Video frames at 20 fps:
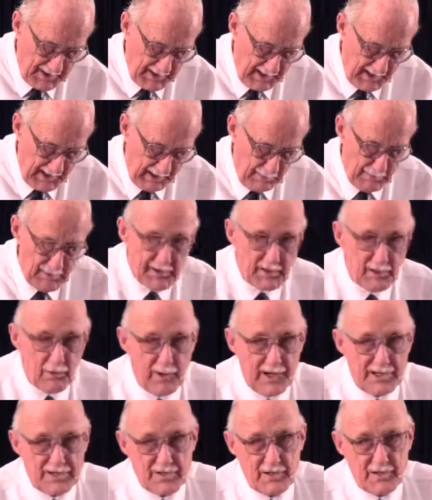is not dealing
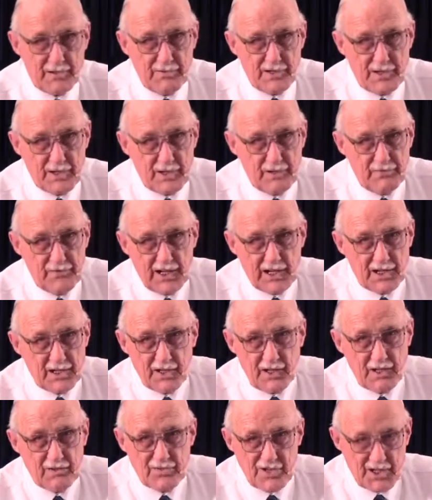with the question of the
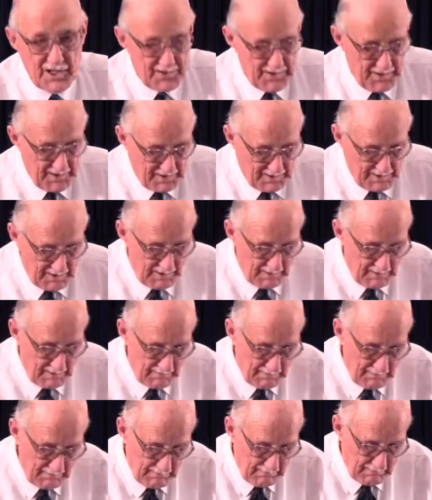divinity of Jesus
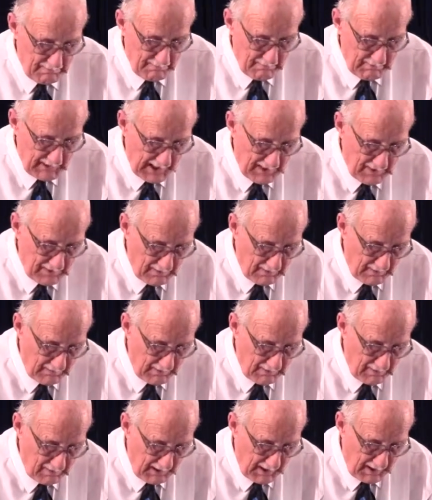and the
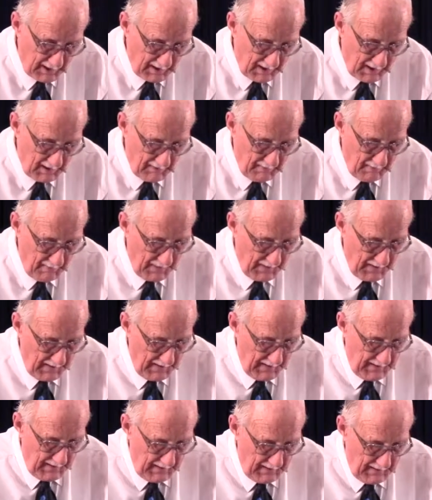nature of the Trinity,
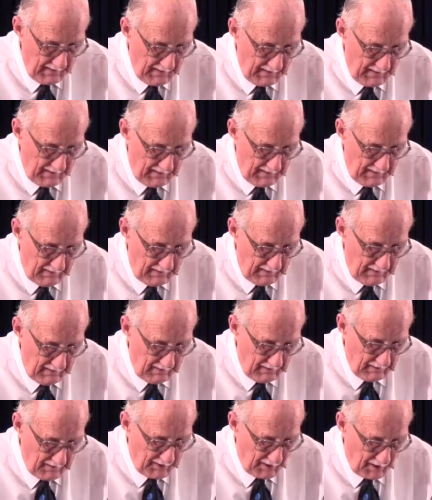
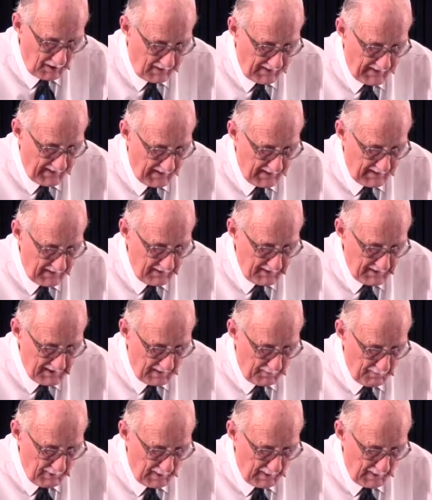or the Godhead,